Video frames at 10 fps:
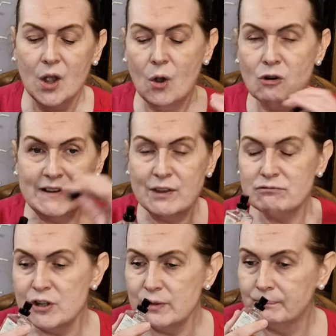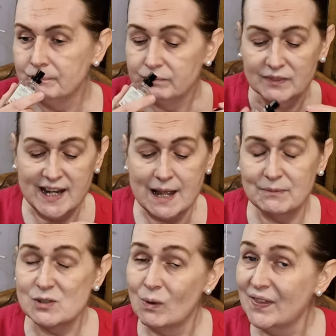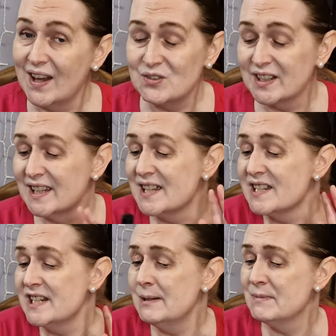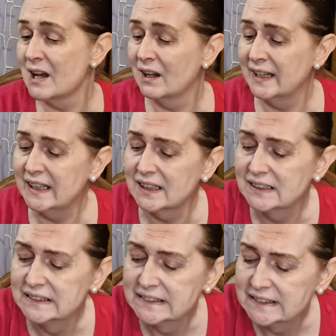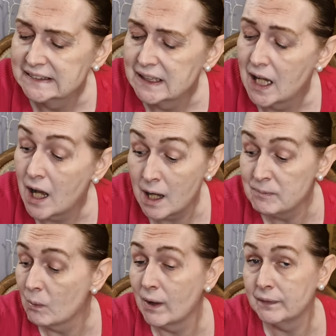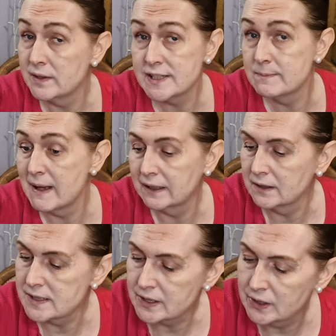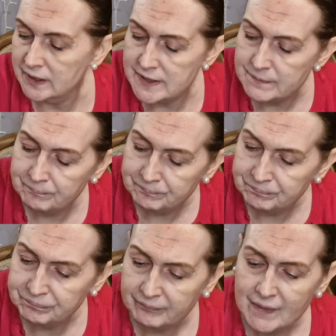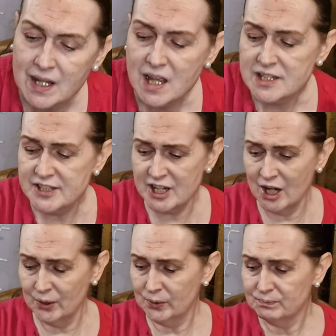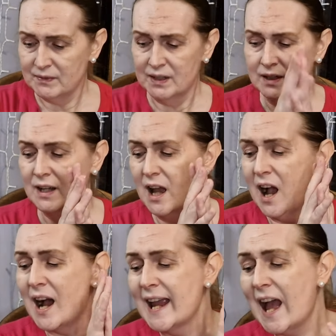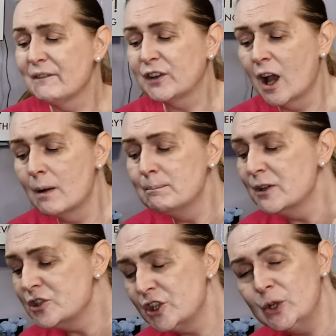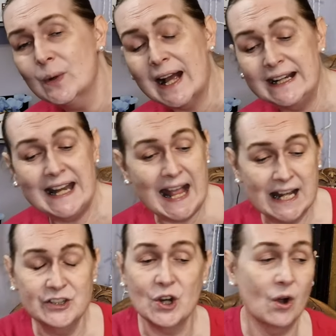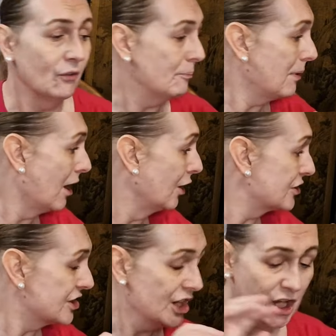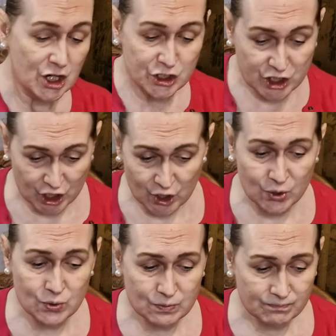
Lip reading: or in the room. Yep, it's 1000 Kisses Deep, darling. I'm the one that smells good. So, I have come to an end of part 2.